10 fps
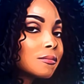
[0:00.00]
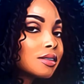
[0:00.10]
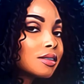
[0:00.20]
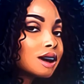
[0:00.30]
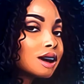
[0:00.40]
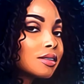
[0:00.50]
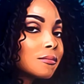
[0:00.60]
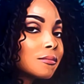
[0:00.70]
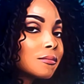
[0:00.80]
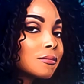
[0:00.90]
are you
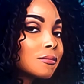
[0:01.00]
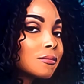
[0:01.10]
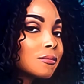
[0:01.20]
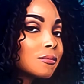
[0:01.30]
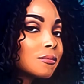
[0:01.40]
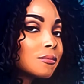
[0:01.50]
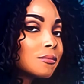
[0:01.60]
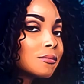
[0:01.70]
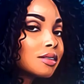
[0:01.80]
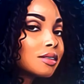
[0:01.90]
completely over how you
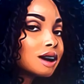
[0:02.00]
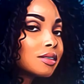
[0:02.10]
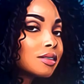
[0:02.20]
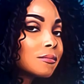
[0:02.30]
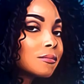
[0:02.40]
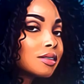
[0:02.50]
felt about me on the